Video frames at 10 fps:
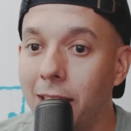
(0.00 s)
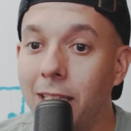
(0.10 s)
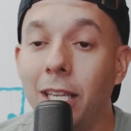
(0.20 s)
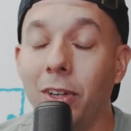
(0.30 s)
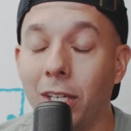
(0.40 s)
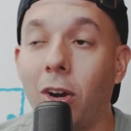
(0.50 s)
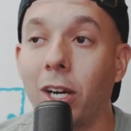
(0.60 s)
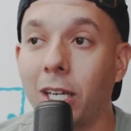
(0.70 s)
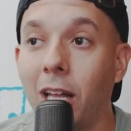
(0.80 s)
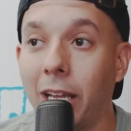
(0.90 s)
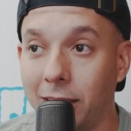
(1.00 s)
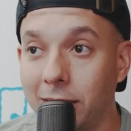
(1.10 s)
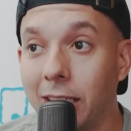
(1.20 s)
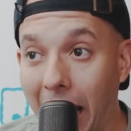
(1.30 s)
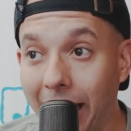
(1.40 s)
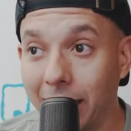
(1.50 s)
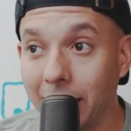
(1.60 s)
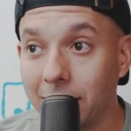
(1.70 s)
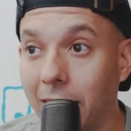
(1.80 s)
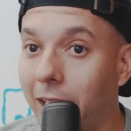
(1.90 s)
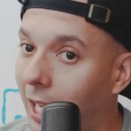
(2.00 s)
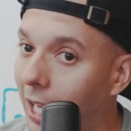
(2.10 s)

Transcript: giving our clients guidance, like,